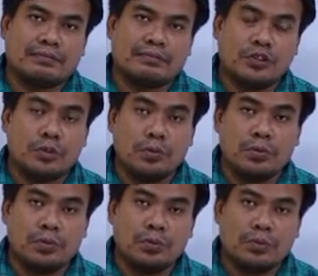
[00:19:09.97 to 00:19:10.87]
To
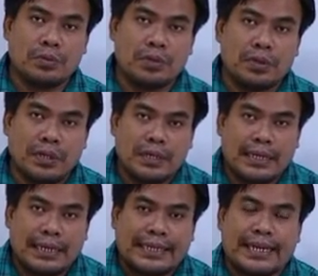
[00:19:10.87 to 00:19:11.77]

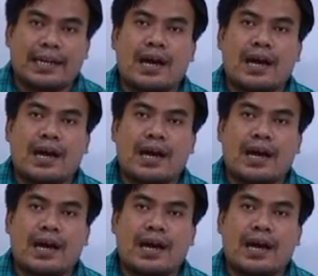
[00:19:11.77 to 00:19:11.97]
get